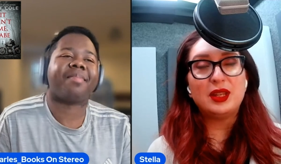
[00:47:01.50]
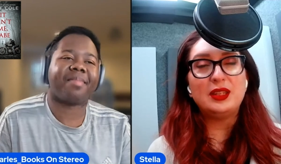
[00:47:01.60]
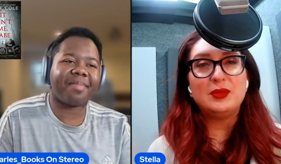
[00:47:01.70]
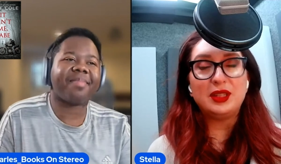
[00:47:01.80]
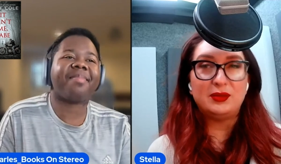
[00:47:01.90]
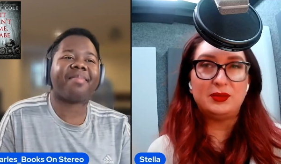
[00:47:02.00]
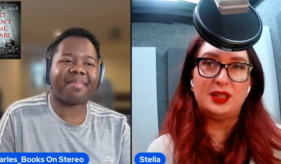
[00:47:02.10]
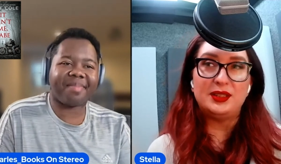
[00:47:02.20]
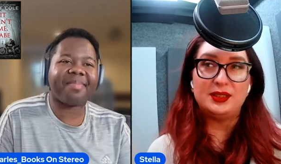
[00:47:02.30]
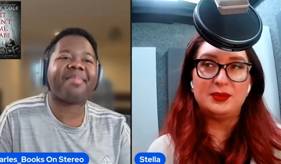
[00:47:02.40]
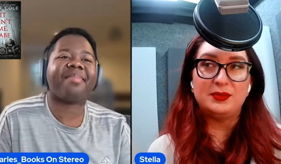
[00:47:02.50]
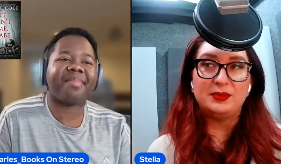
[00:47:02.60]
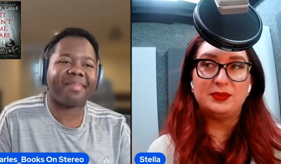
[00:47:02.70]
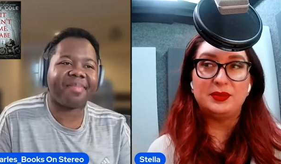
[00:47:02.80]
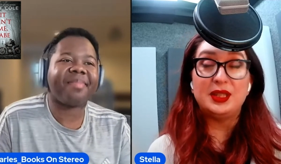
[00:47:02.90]
Speaker 1: many ways
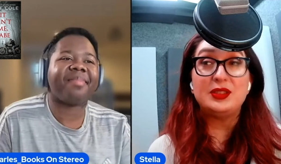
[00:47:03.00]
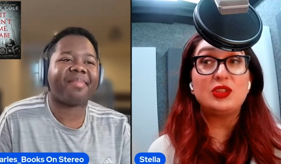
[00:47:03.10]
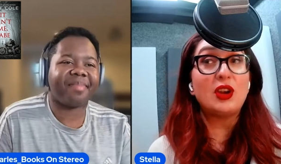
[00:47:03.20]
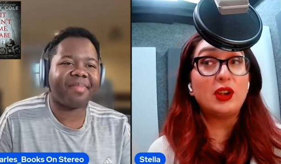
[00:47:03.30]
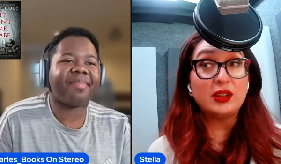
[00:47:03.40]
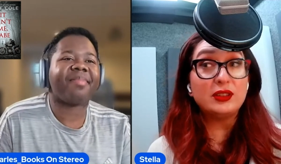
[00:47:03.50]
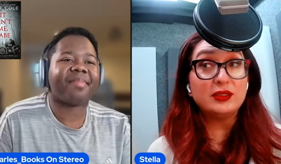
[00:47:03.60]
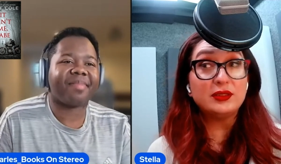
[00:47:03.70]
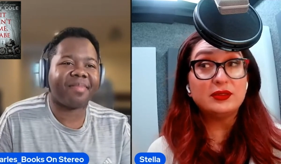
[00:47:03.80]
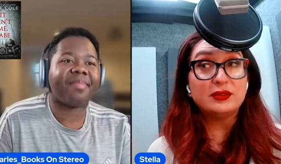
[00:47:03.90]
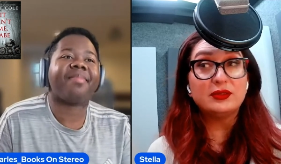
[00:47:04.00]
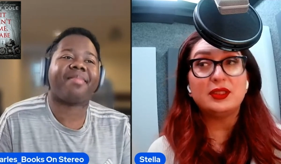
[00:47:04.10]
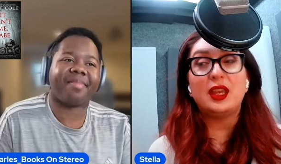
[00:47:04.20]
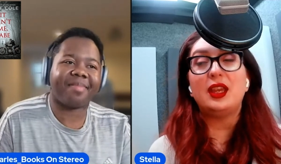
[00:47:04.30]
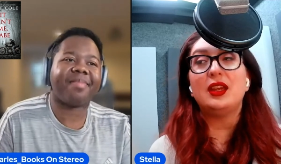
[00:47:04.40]
it's dark
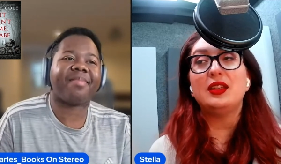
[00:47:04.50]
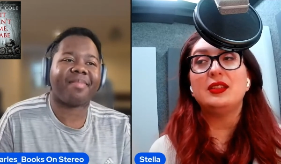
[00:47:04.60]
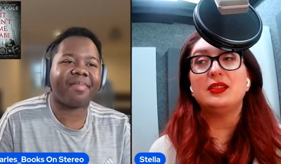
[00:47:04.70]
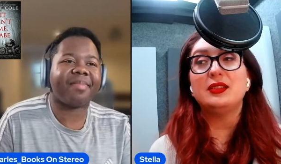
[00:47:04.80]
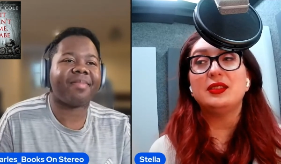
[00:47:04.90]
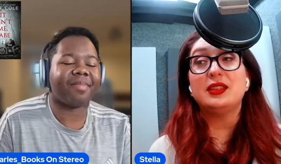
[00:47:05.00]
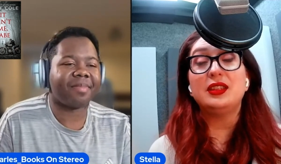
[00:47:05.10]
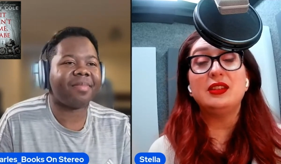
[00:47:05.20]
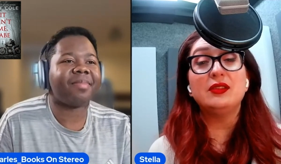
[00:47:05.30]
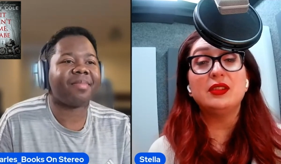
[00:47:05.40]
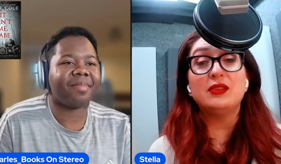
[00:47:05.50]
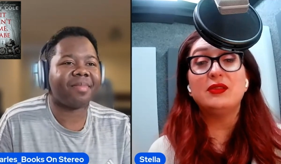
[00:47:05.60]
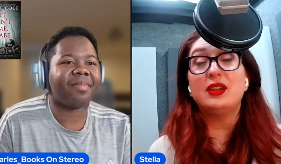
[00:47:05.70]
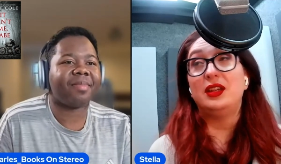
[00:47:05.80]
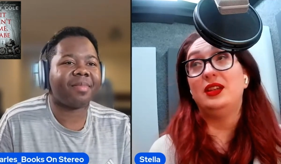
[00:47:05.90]
and the hero
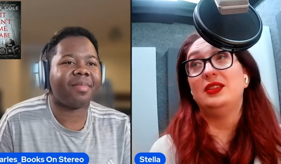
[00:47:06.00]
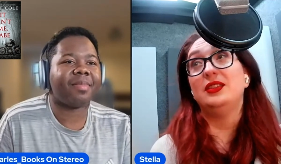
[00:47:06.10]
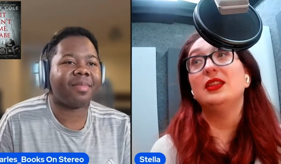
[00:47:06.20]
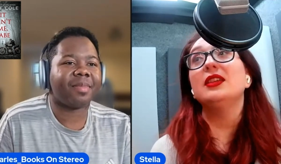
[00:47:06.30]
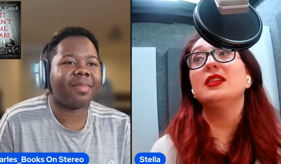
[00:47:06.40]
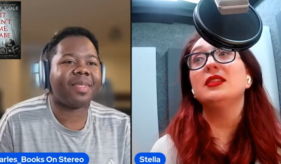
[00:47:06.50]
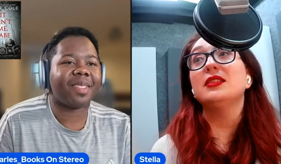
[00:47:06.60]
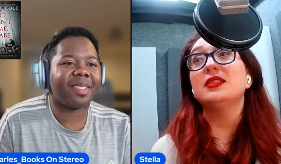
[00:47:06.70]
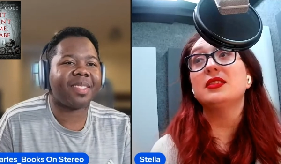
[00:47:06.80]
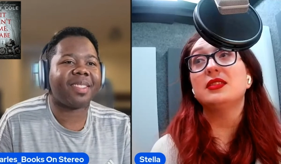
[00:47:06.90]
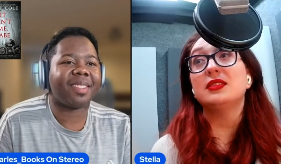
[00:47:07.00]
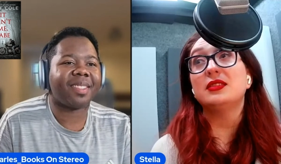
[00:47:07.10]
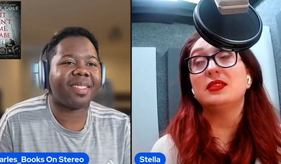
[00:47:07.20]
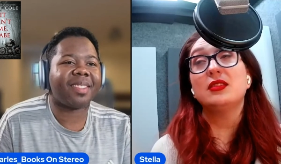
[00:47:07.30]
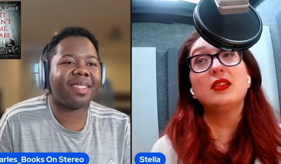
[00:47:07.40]
has a
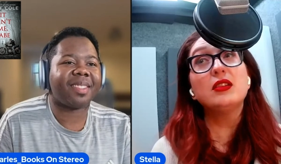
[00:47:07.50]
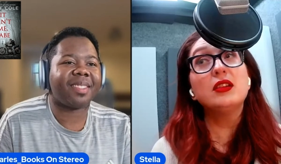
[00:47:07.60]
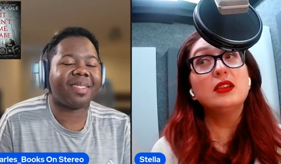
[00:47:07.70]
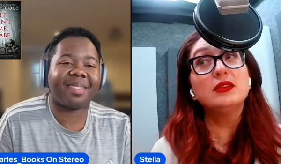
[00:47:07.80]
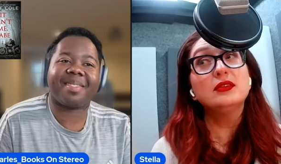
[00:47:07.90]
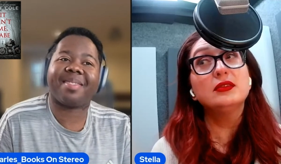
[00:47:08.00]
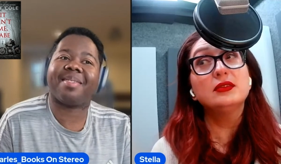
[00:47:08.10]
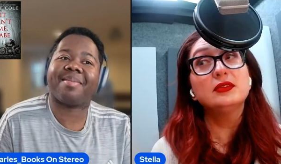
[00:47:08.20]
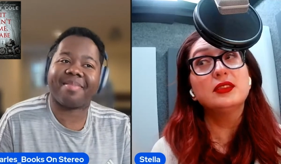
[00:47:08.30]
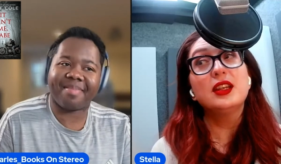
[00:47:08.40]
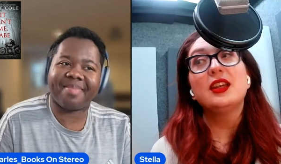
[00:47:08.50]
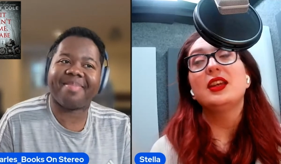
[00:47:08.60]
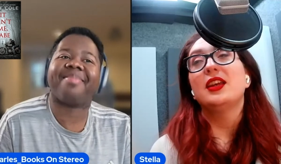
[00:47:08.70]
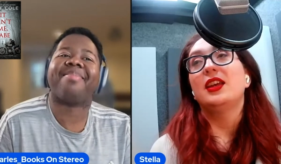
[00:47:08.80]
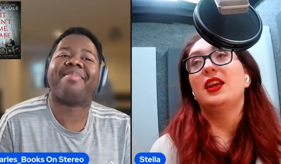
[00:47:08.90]
stutter
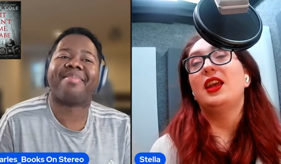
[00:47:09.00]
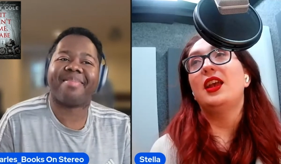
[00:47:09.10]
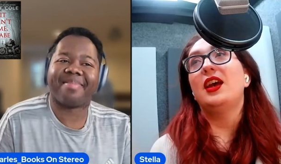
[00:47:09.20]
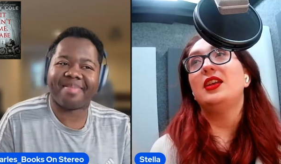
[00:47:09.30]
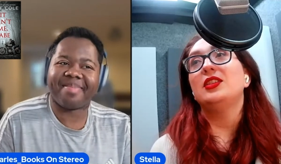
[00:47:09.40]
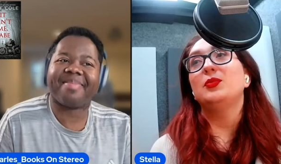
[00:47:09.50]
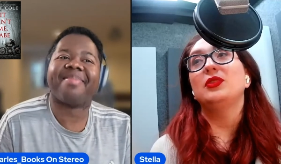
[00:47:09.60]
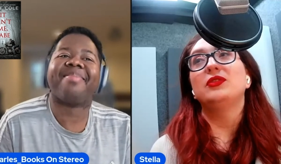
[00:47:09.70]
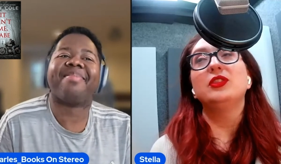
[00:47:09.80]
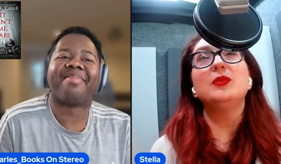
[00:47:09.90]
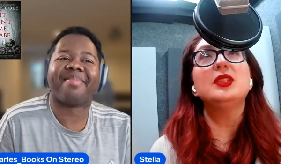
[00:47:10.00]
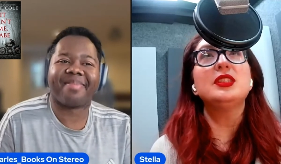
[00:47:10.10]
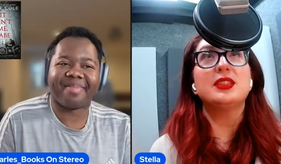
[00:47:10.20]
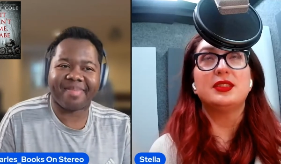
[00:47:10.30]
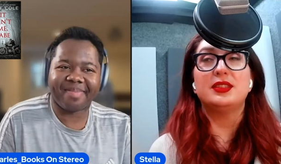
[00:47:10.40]
and the performance
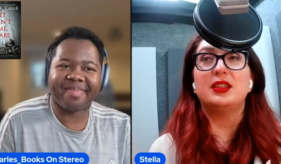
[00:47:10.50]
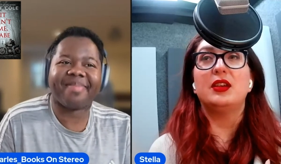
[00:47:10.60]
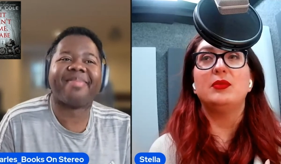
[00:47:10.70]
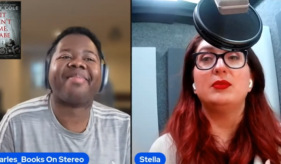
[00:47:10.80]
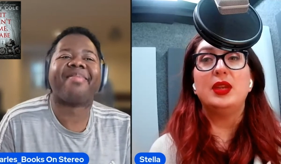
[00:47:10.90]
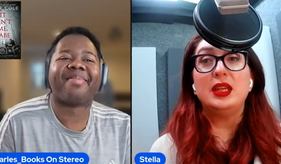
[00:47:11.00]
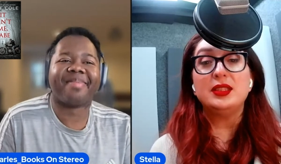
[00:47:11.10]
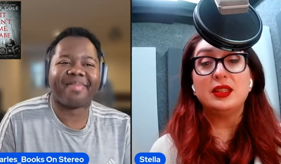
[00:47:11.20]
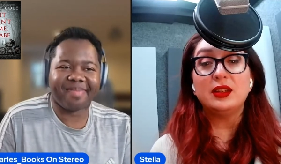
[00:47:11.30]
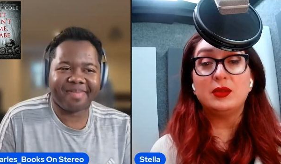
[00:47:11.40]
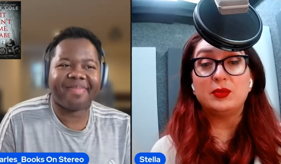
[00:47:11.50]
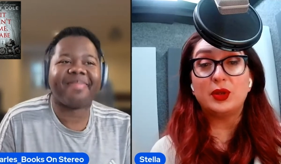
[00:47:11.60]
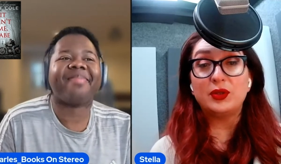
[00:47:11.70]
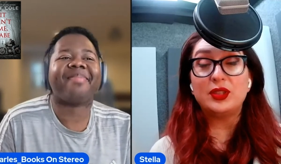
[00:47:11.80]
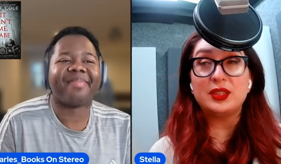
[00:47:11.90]
is amazing on
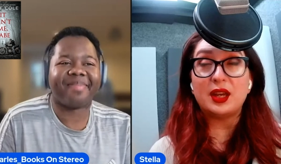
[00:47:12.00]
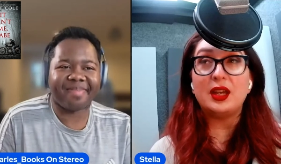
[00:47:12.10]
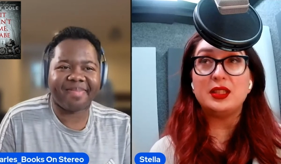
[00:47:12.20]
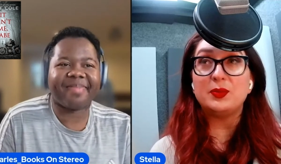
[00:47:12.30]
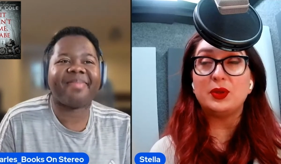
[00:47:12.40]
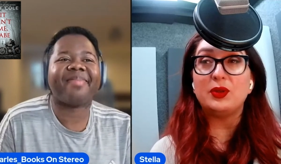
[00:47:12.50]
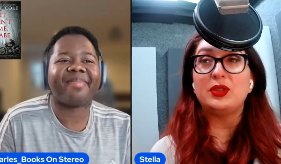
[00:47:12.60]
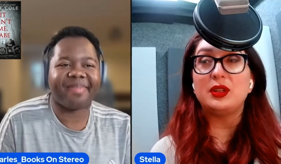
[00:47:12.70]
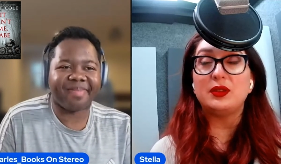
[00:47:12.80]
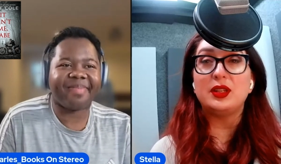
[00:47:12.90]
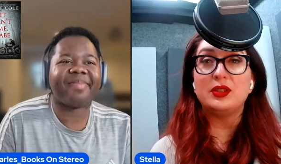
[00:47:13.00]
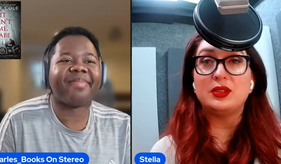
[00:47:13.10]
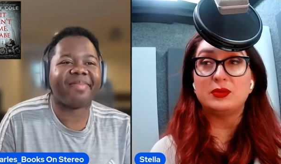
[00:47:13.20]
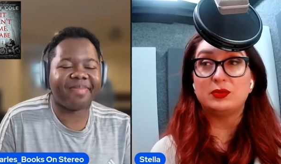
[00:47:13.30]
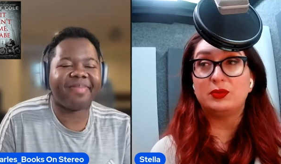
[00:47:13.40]
both sides. Both narrators are
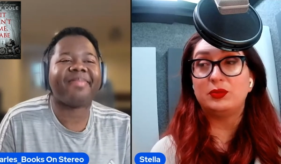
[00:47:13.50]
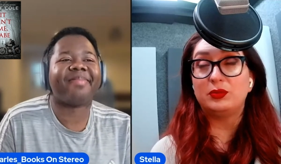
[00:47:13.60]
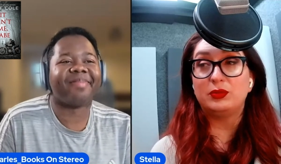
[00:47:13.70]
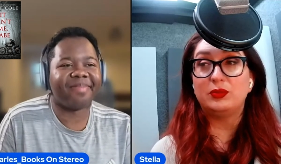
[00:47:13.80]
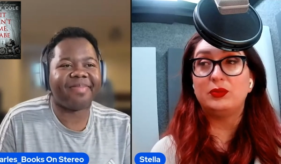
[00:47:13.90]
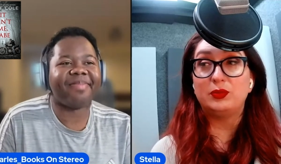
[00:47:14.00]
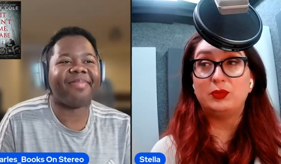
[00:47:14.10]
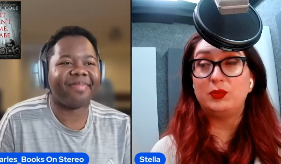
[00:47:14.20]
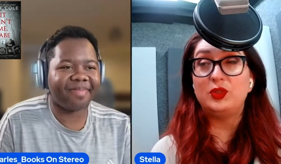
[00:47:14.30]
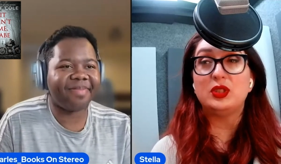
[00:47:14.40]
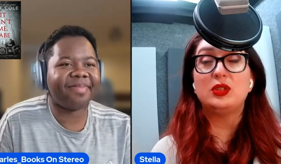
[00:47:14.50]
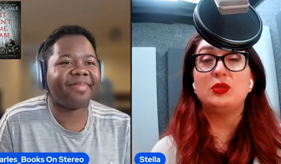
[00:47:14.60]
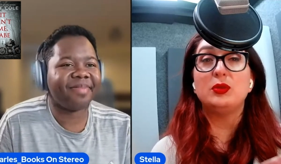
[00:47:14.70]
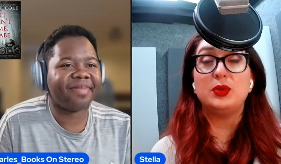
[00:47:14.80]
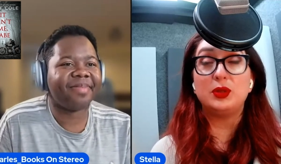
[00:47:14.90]
just do
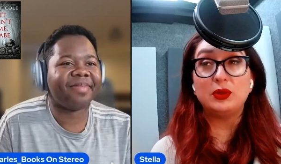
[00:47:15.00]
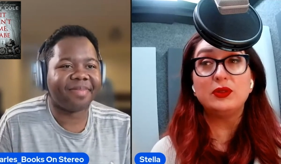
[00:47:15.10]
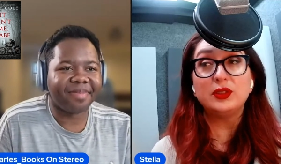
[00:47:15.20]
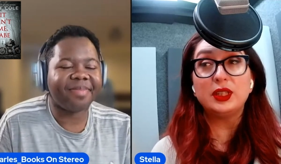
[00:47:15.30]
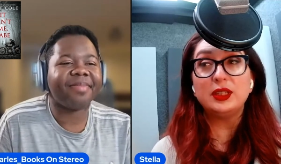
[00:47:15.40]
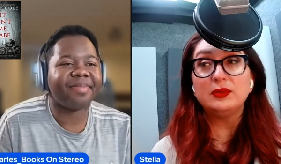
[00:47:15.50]
it beautifully.